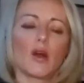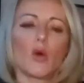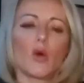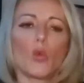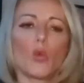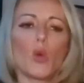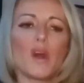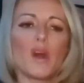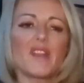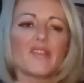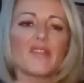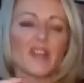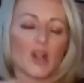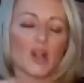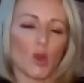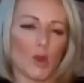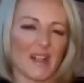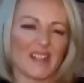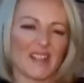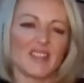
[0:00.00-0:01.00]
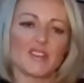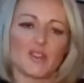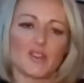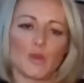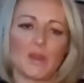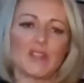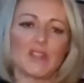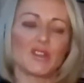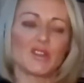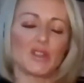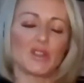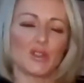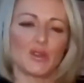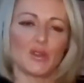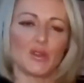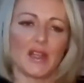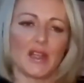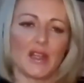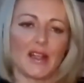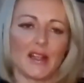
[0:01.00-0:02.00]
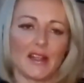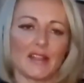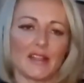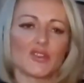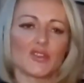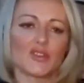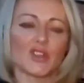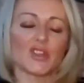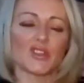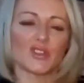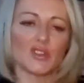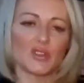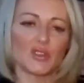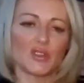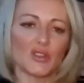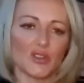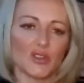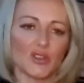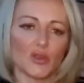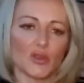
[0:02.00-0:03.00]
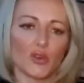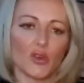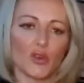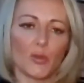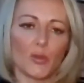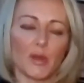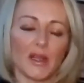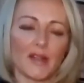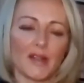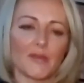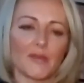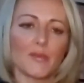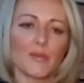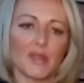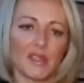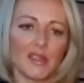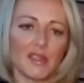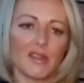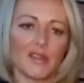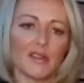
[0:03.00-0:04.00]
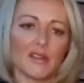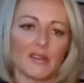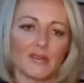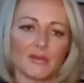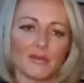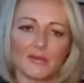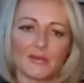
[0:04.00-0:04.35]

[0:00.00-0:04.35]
One of the quickest ways to do that is just to stop and breathe